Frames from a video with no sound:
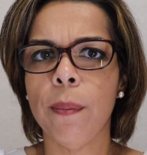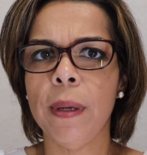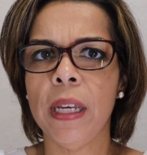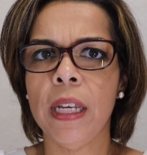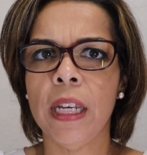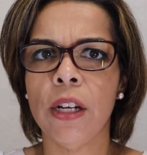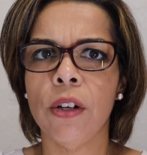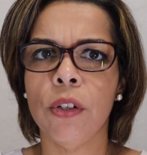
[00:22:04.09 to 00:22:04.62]
to be
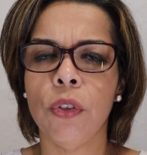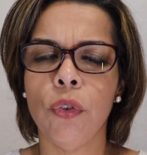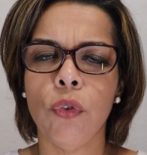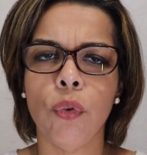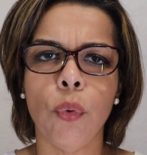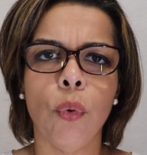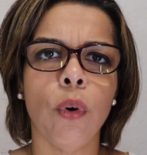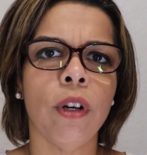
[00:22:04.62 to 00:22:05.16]
geared
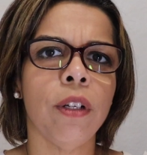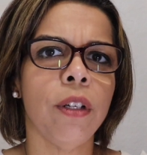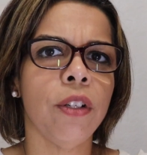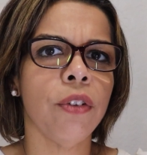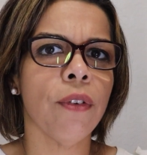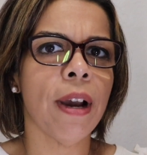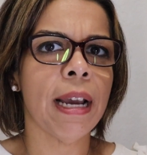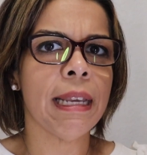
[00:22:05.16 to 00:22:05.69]
toward
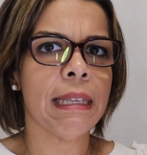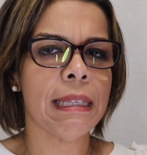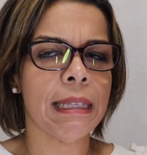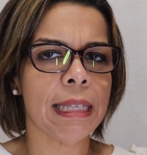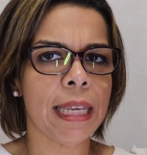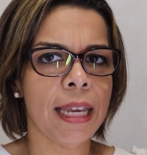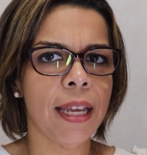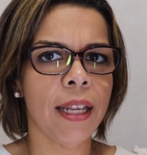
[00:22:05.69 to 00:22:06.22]
dry
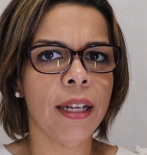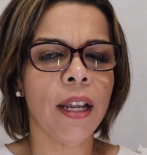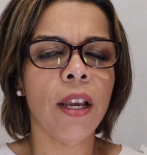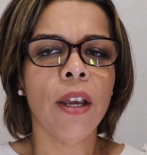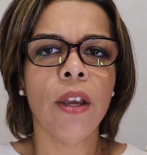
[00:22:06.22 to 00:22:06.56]
skin,